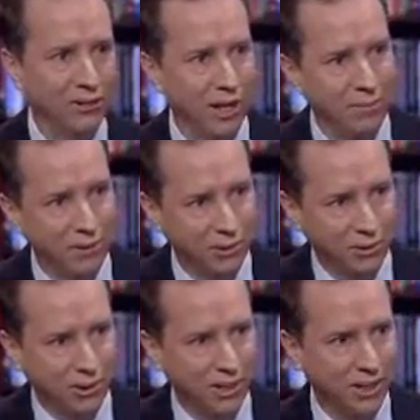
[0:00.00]
to stop this
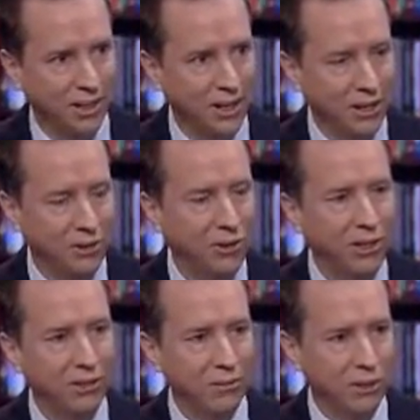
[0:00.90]
sort of thing. So
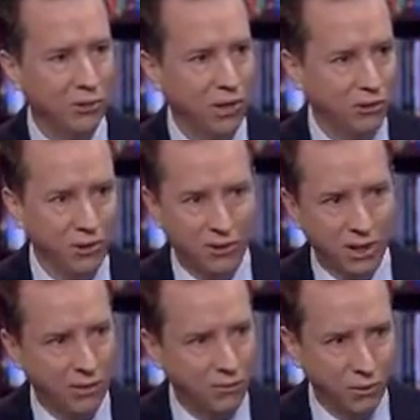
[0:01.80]
this administration has
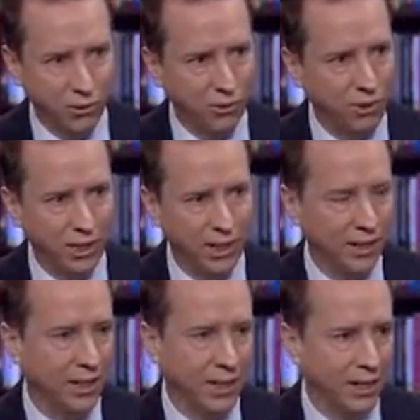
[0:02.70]
gone further than
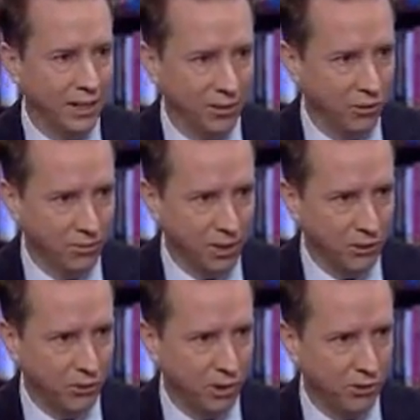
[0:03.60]
I think any other
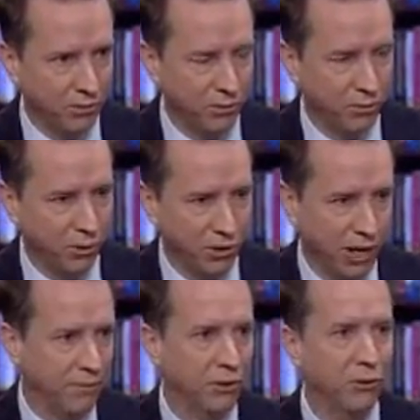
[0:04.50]
administration before. You
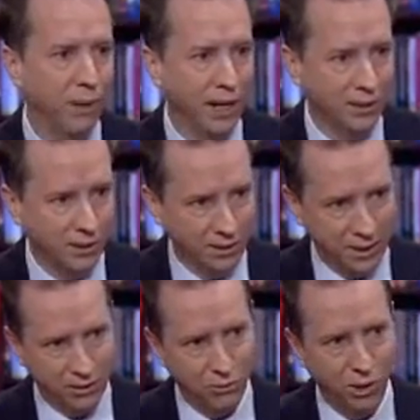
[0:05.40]
have to go back to the
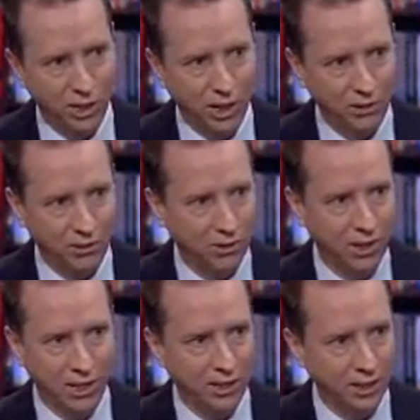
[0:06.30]
Nixon White House to
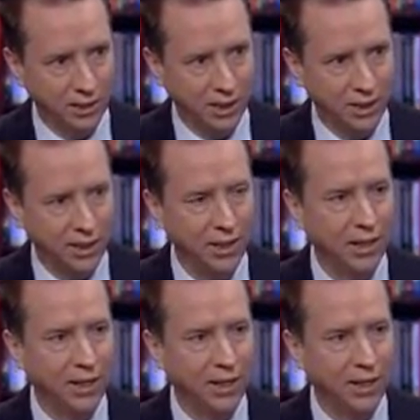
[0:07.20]
see anything like it.